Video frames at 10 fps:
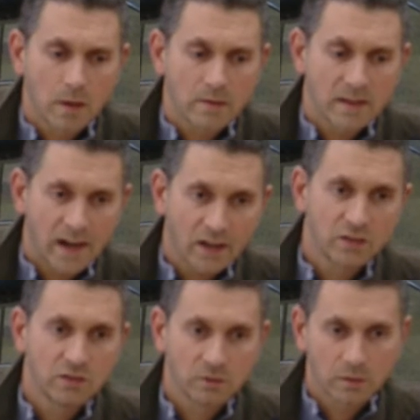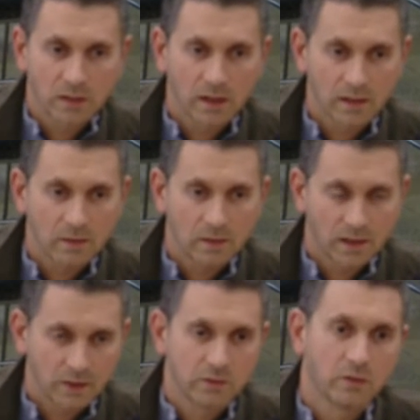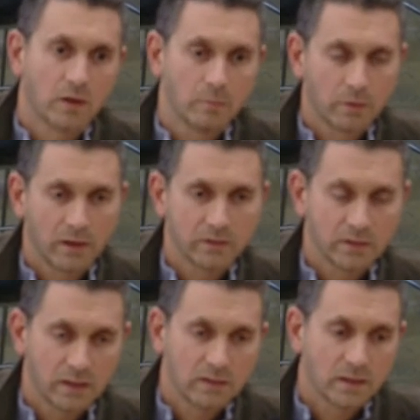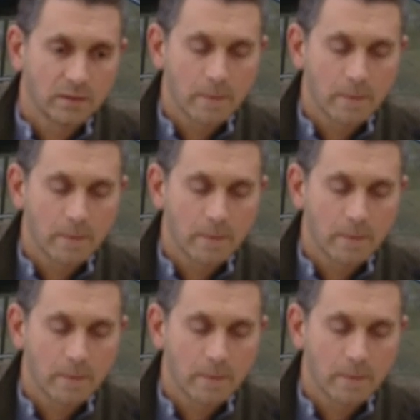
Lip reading: the actions we're taking, yes, they're unprecedented,